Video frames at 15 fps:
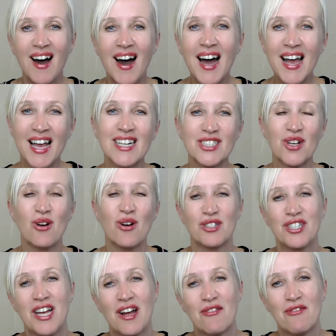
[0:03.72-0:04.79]
I had a
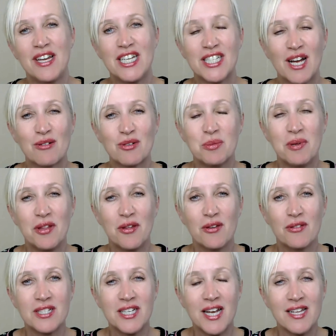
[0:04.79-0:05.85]
contact reach out to me the
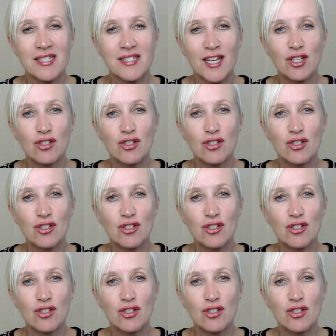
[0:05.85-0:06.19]
other day and say,